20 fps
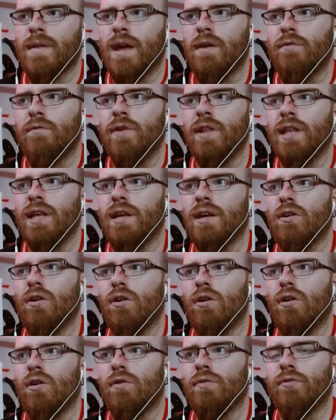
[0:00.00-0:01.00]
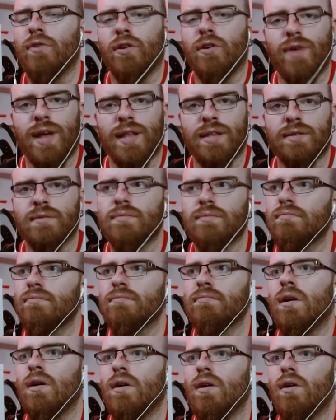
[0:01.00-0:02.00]
a feeling of regret
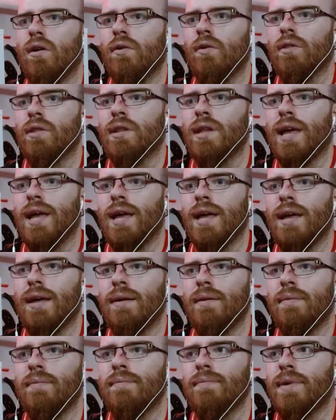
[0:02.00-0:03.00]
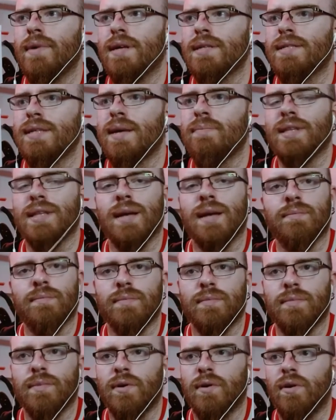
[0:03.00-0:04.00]
on them accepting them
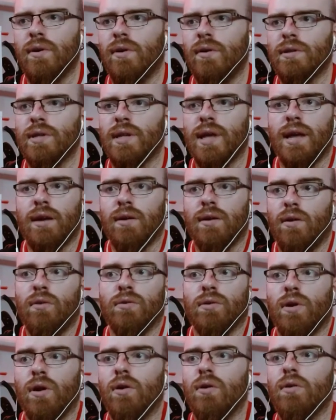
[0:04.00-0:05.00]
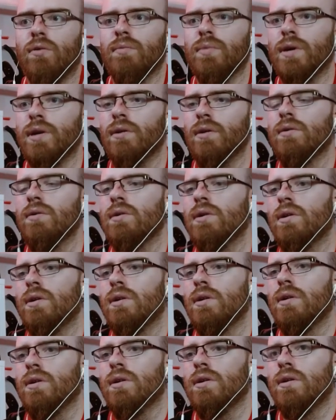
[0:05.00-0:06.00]
on their own home, you know.
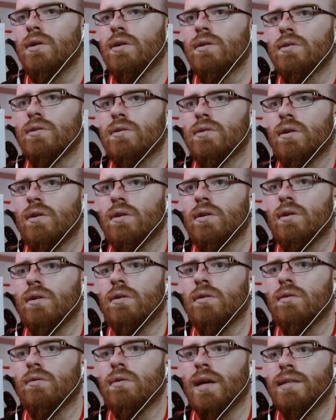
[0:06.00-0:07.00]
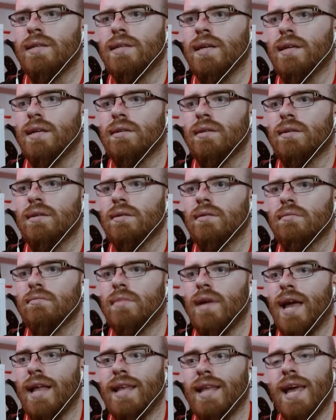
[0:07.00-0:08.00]
So I think,
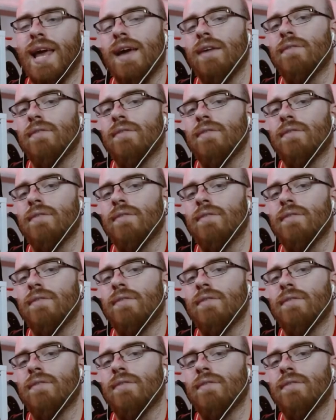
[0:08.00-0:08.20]
and they